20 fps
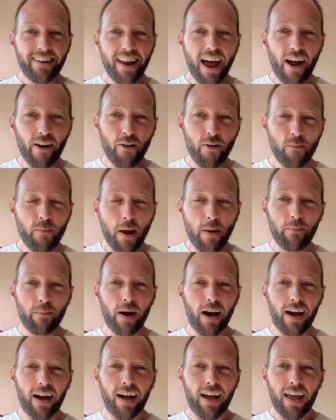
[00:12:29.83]
Now
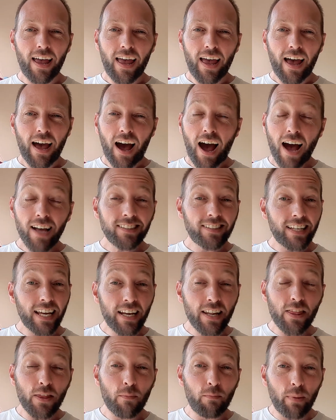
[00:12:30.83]
remember, I
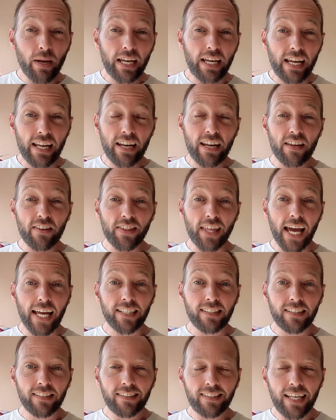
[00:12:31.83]
said in the beginning
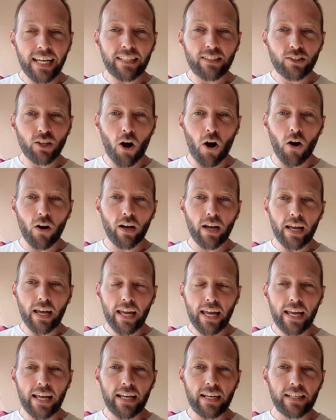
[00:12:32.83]
that TikTok
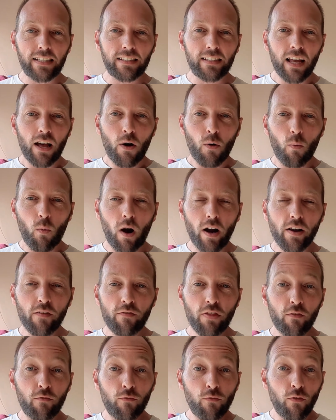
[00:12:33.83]
is one
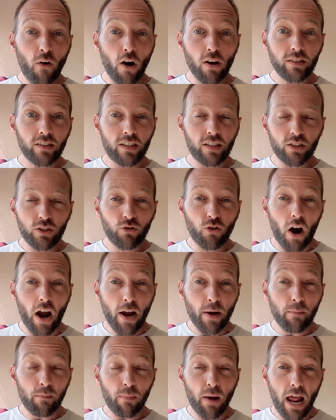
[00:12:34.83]
of the fastest
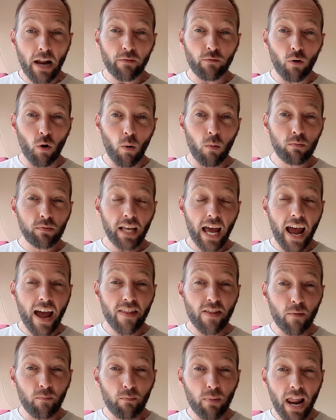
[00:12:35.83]
growing platforms
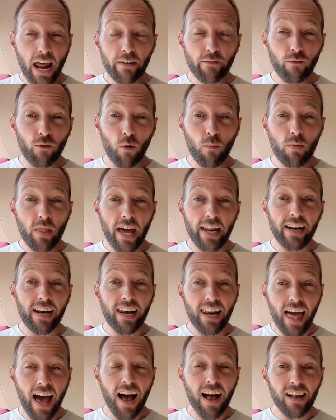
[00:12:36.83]
and the platform that
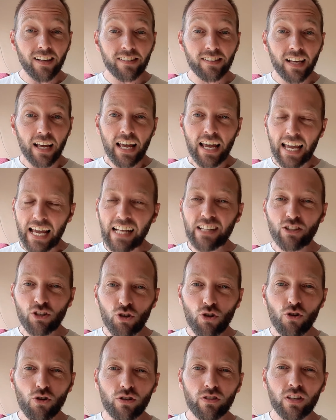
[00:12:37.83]
allows
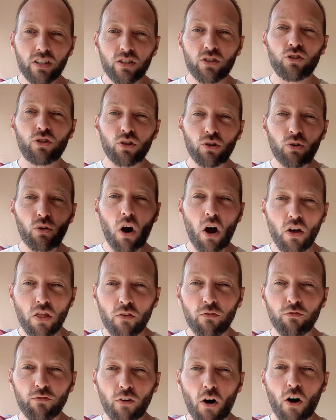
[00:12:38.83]
its users to grow
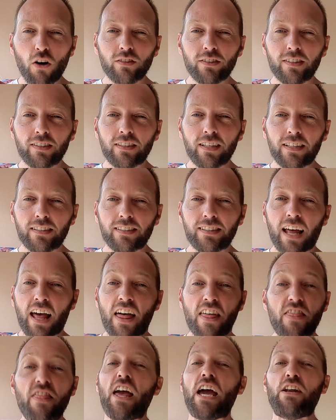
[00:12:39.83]
the fastest
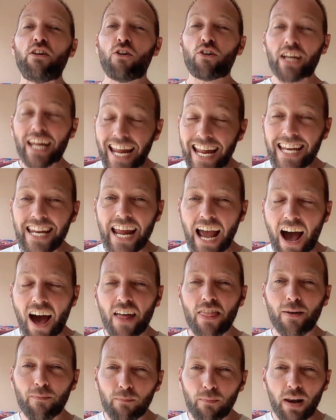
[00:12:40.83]
than on any
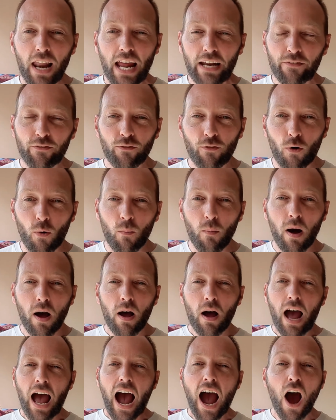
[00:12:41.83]
other platform.
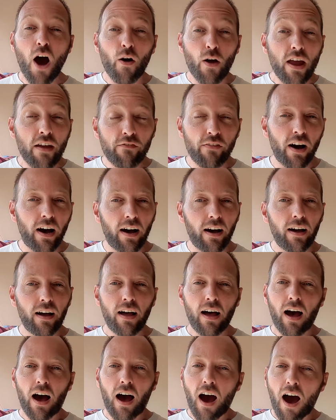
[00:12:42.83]
However,
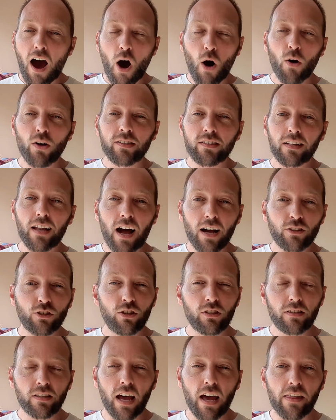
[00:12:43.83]
I always like
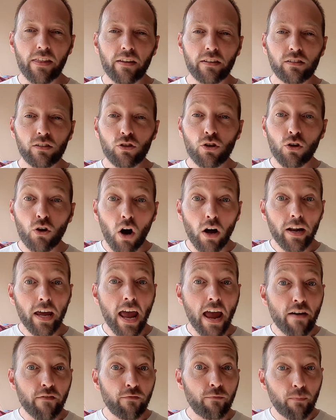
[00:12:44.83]
to say this you got to
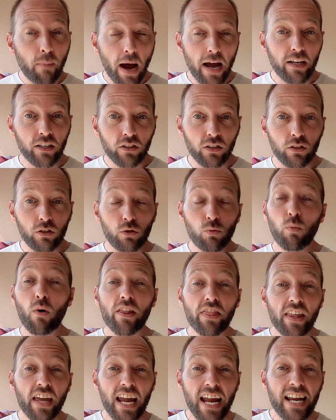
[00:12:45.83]
have patience
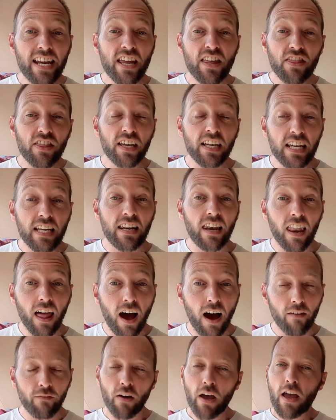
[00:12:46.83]
with anything in
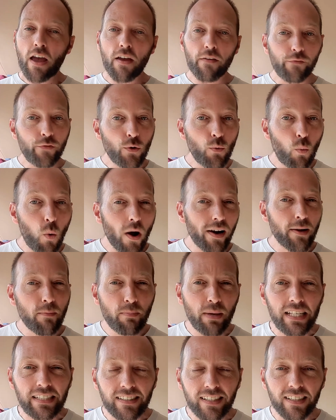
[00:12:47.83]
life. If you want to
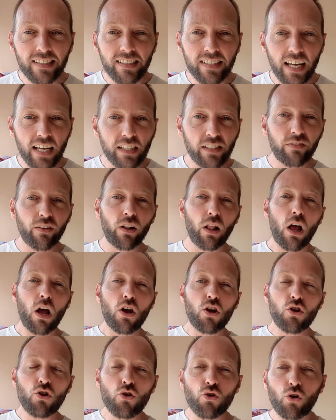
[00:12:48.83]
be successful,
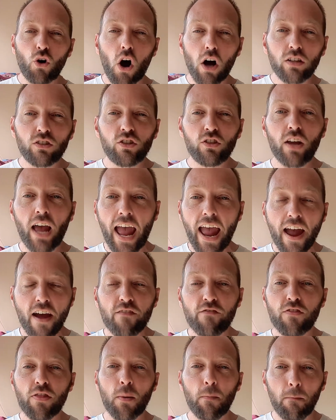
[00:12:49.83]
you got to
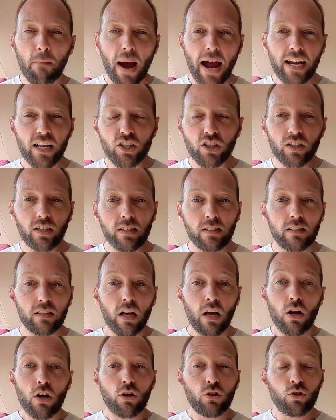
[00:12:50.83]
have the patience
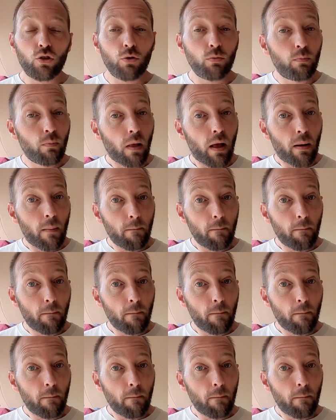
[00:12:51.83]
to